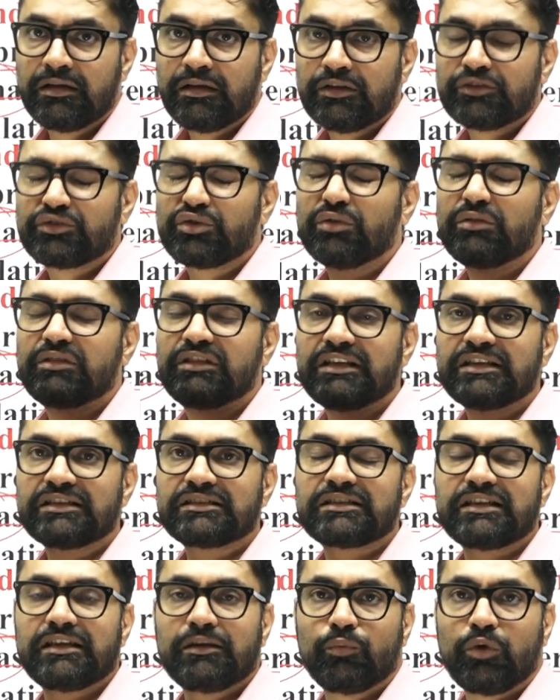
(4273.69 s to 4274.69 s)
So
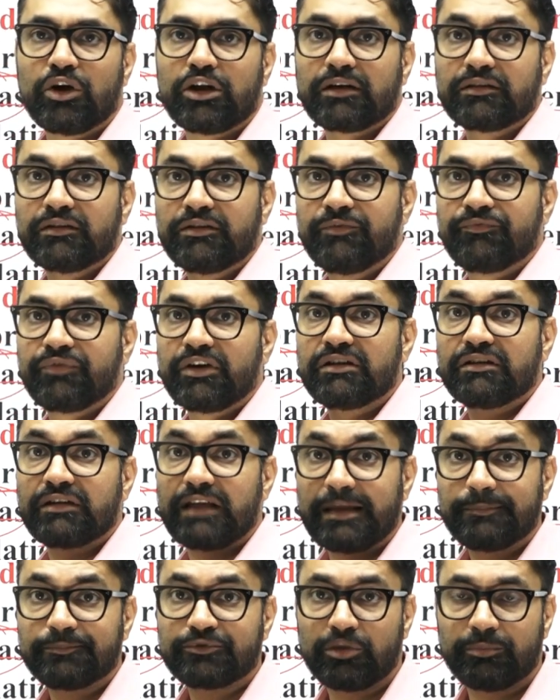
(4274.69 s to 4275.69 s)
these, what are the different
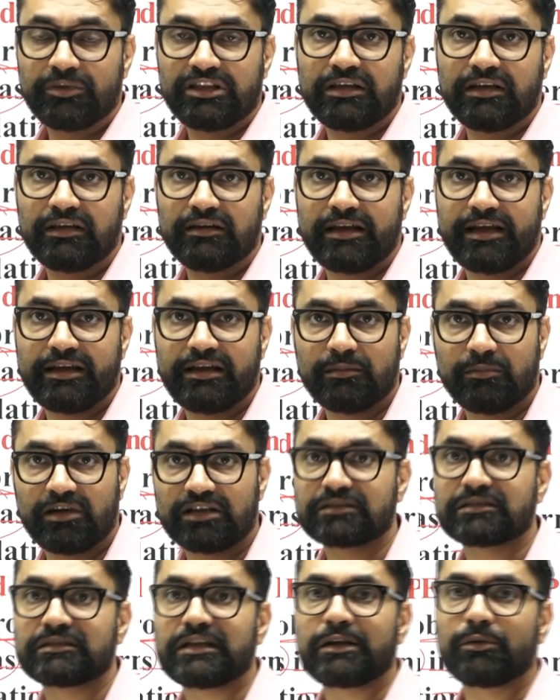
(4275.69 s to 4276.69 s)
types of ethical
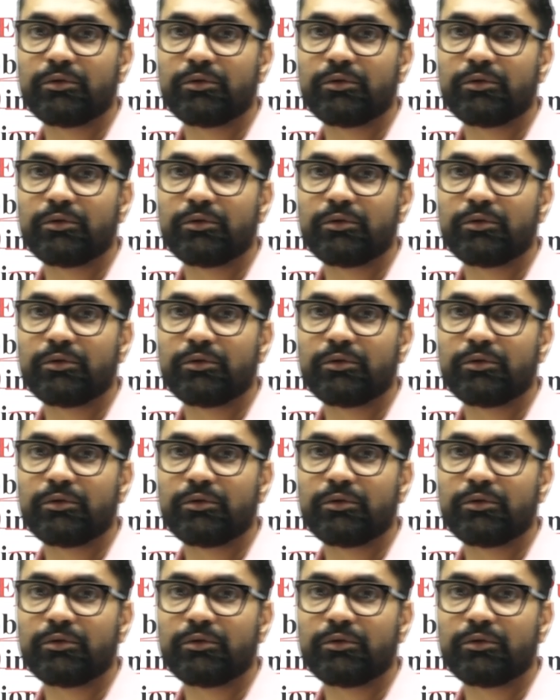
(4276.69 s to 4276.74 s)
dilemmas that